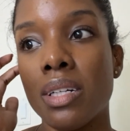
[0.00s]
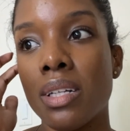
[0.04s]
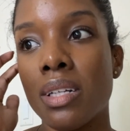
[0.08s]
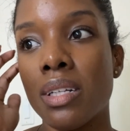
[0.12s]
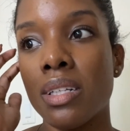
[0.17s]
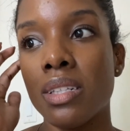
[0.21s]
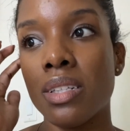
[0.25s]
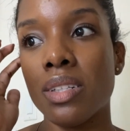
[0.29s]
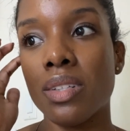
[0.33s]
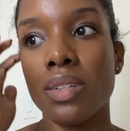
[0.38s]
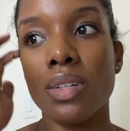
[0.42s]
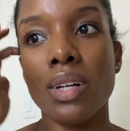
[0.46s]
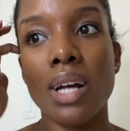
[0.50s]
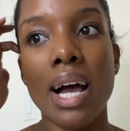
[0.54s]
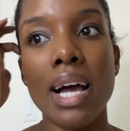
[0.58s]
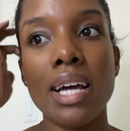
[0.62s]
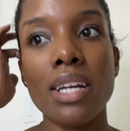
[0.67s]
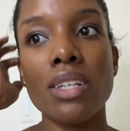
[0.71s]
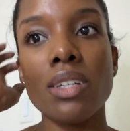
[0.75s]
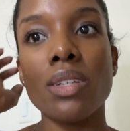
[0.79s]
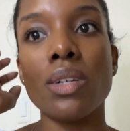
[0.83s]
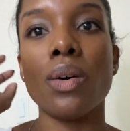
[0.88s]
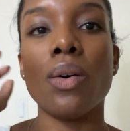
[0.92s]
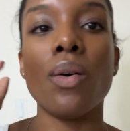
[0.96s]
So I
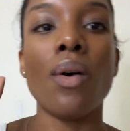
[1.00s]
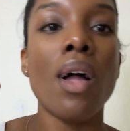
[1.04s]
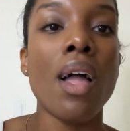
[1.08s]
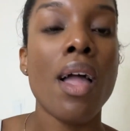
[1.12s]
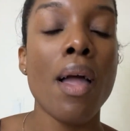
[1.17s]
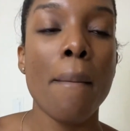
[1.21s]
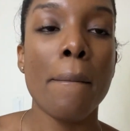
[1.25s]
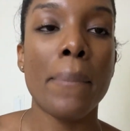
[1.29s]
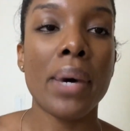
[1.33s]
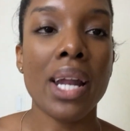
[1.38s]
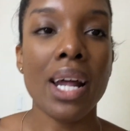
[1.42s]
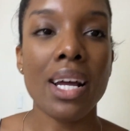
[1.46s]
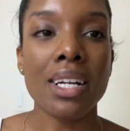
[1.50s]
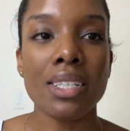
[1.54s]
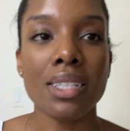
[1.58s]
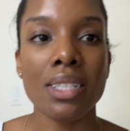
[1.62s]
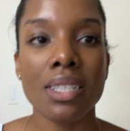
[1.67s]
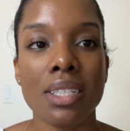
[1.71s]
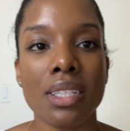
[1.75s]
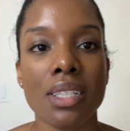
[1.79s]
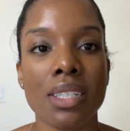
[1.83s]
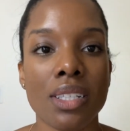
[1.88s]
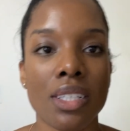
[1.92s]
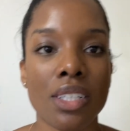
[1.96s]
don't know, but I
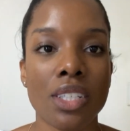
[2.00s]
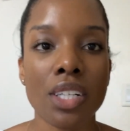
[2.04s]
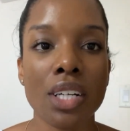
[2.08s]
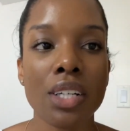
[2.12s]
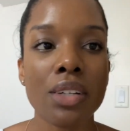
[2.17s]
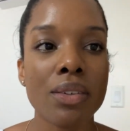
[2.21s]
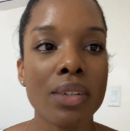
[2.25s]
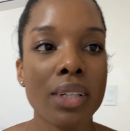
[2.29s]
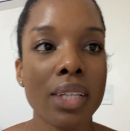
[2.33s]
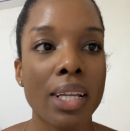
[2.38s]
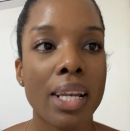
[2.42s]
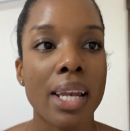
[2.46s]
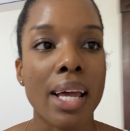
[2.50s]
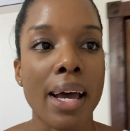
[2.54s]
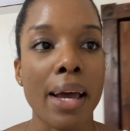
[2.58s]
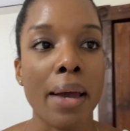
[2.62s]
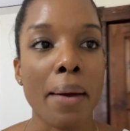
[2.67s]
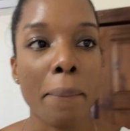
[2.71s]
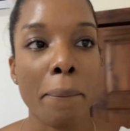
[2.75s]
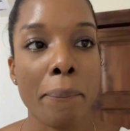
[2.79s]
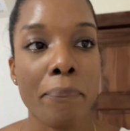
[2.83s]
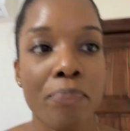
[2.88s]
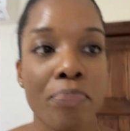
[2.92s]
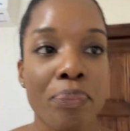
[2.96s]
just generally
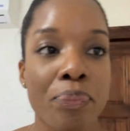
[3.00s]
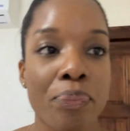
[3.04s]
like,